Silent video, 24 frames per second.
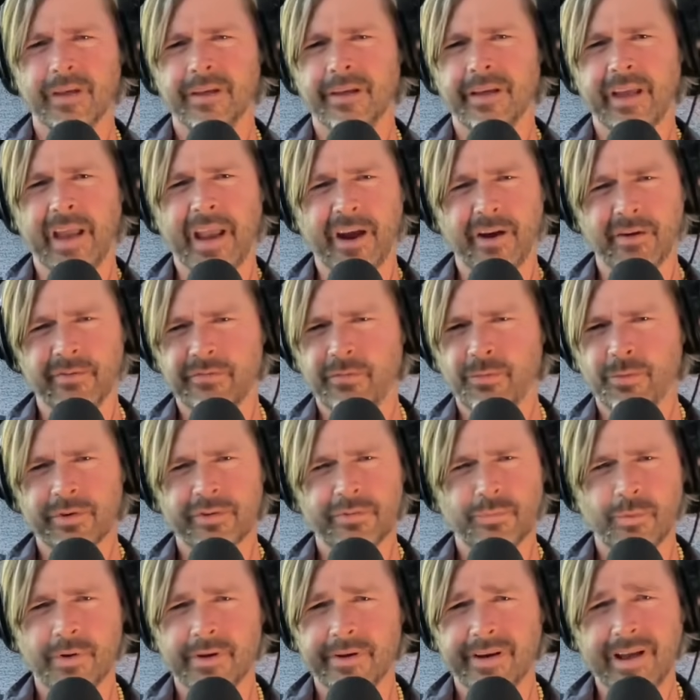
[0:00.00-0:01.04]
Air Force
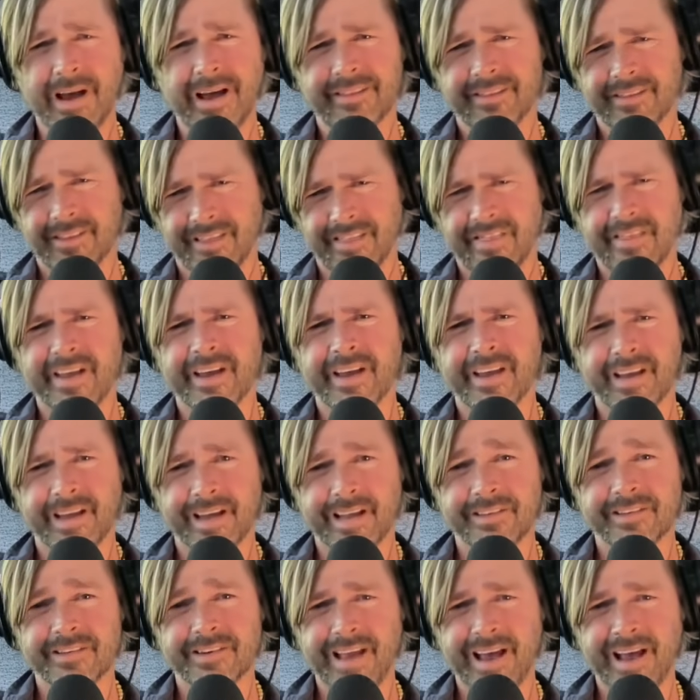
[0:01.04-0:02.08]
One, not the thing he
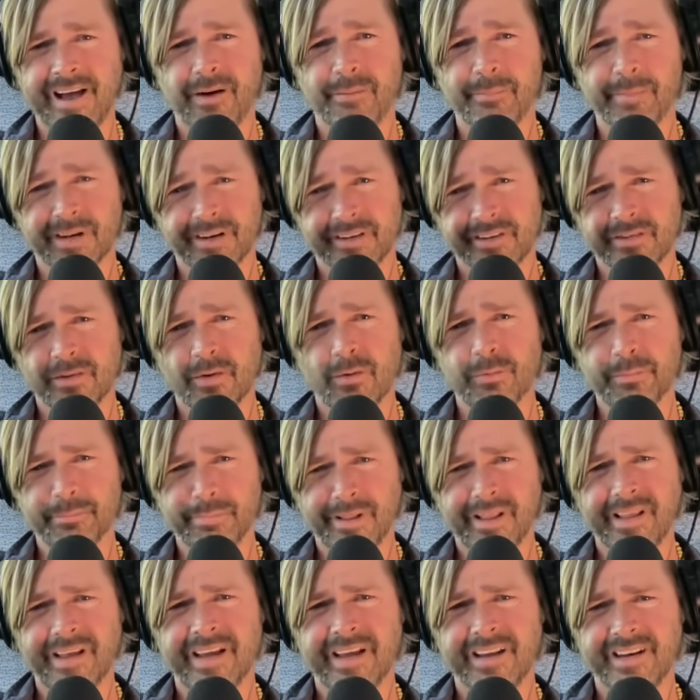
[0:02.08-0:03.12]
gets now, but his old
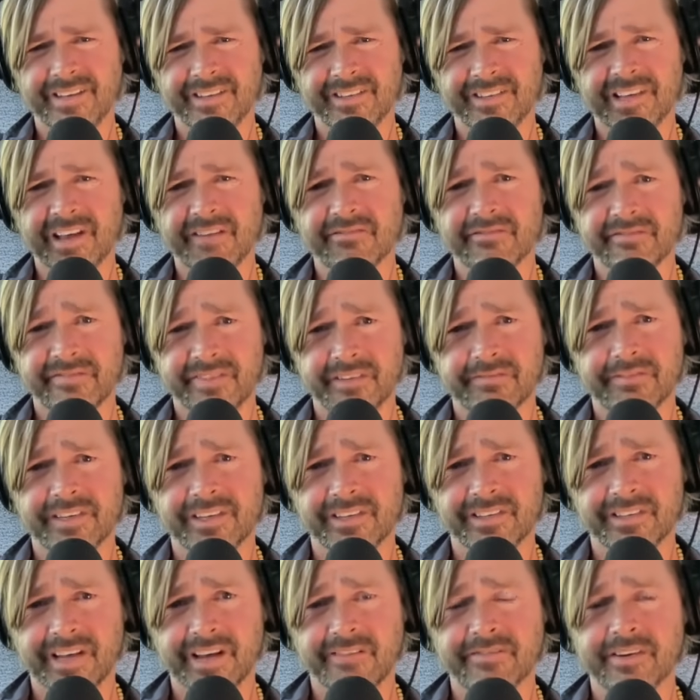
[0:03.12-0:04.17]
plane, his
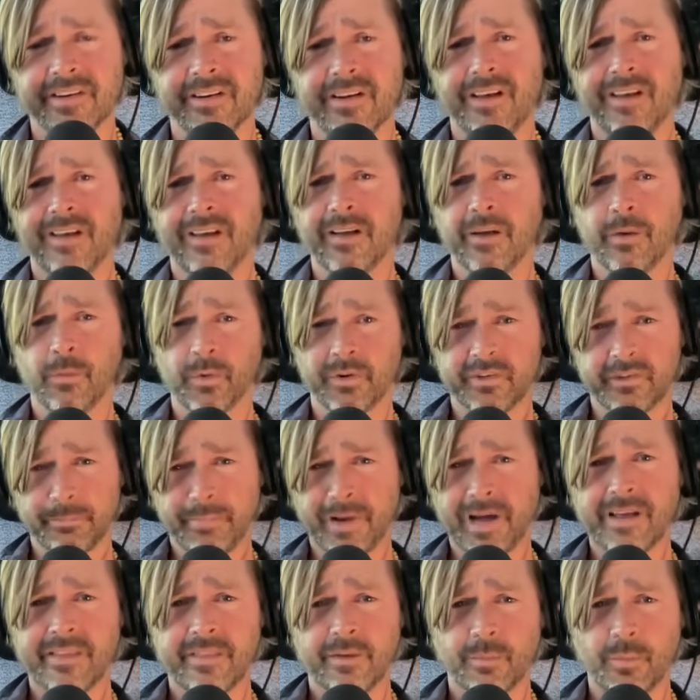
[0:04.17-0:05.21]
757, which,
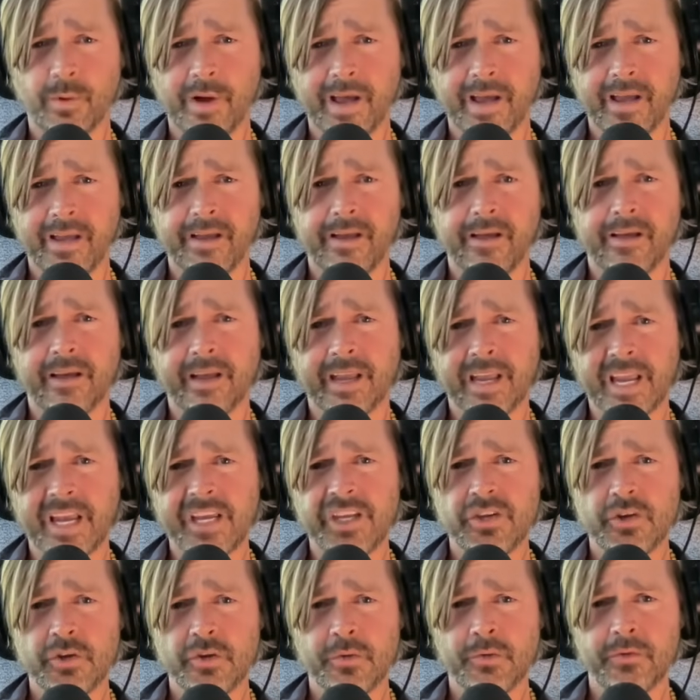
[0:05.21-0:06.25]
by the way, he
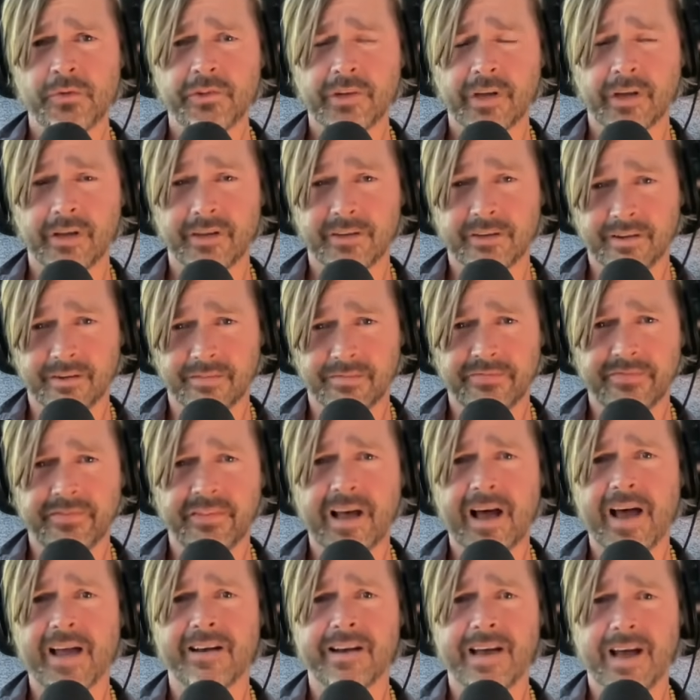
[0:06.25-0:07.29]
used to
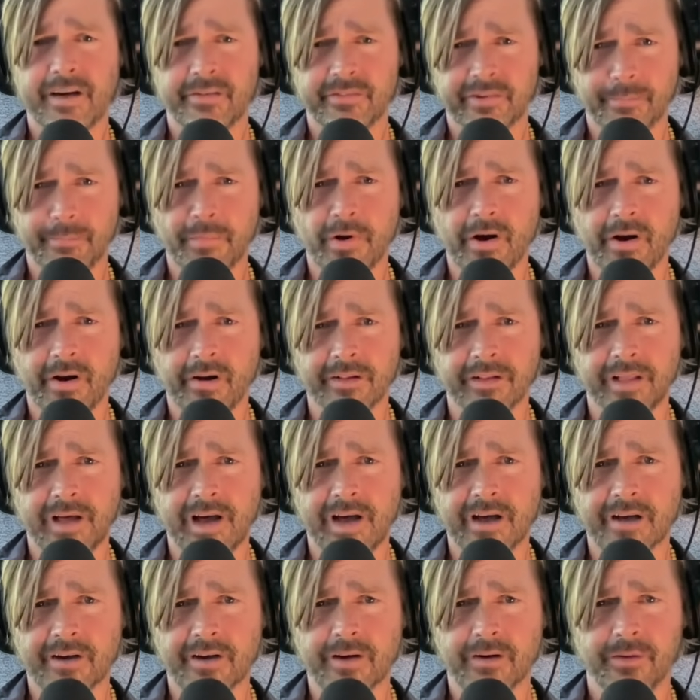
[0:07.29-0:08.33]
fly down to
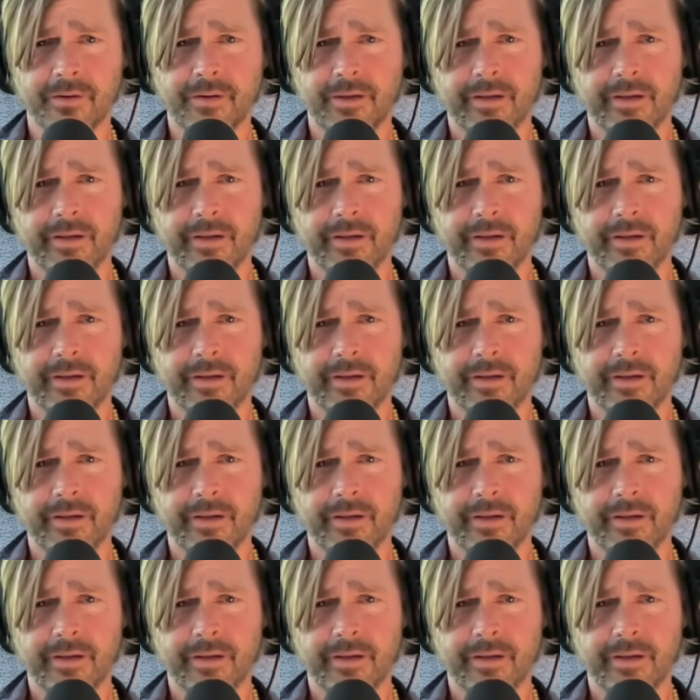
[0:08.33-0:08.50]
Mar-a-Lago